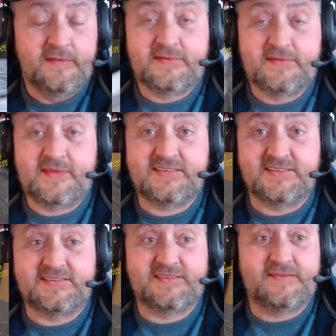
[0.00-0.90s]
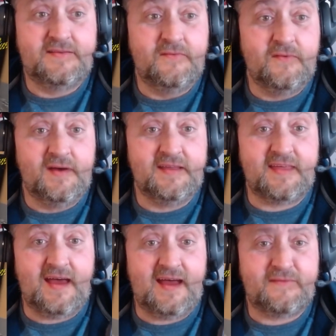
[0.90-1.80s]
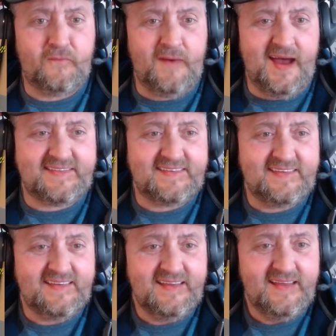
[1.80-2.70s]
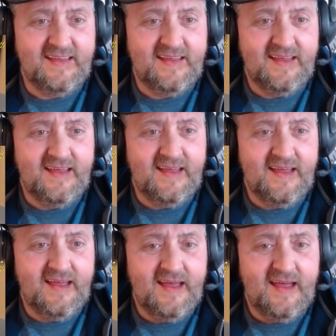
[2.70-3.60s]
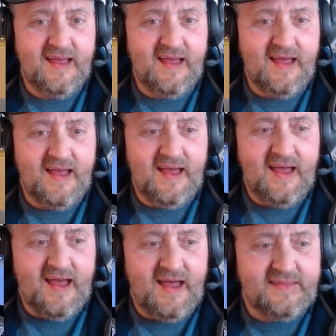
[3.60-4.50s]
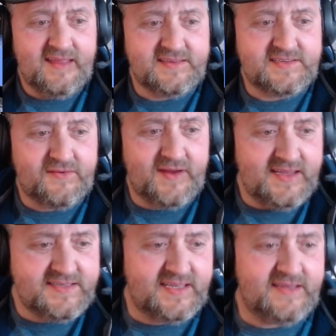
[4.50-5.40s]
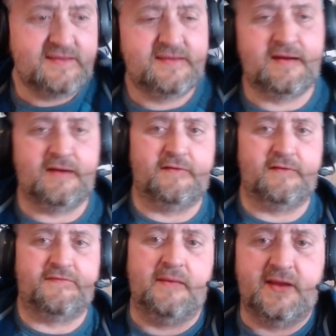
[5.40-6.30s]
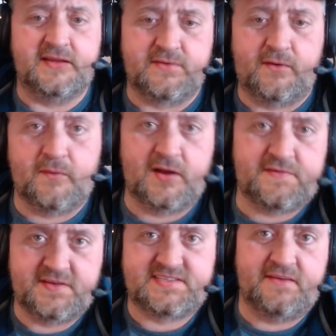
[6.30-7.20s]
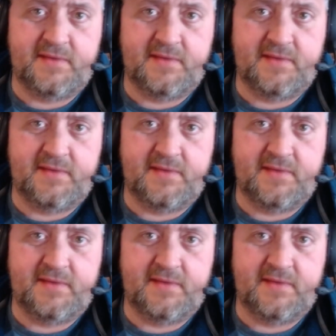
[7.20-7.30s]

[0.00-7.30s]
That's a... Look at that. What? Uh, that's crazy. Alright, we're five minutes. I want to watch for the seven